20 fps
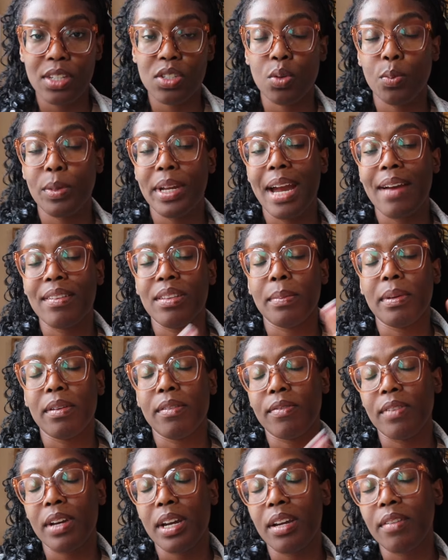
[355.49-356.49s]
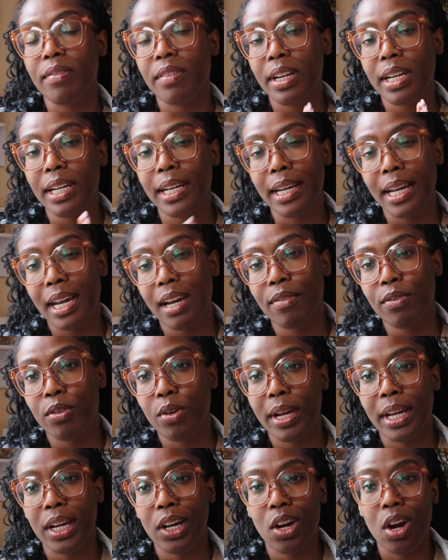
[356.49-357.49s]
So we have to be very, very
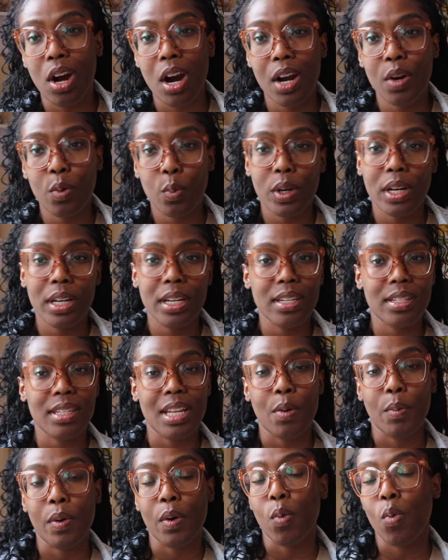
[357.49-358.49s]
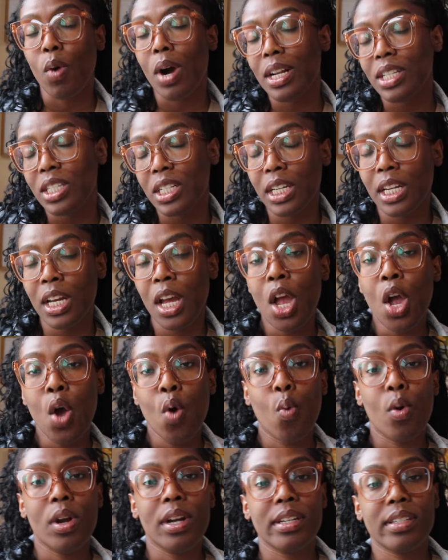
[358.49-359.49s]
careful and guard what it is that we're watching,
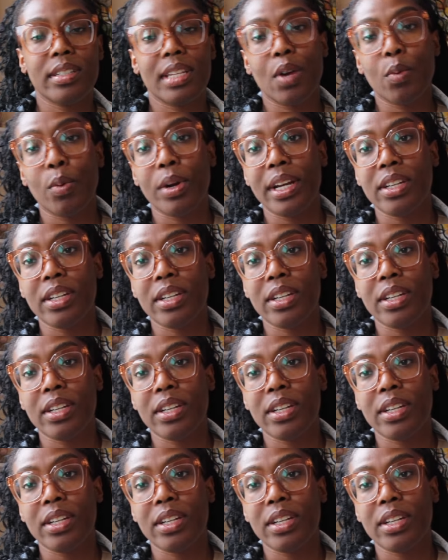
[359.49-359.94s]
what it is that we're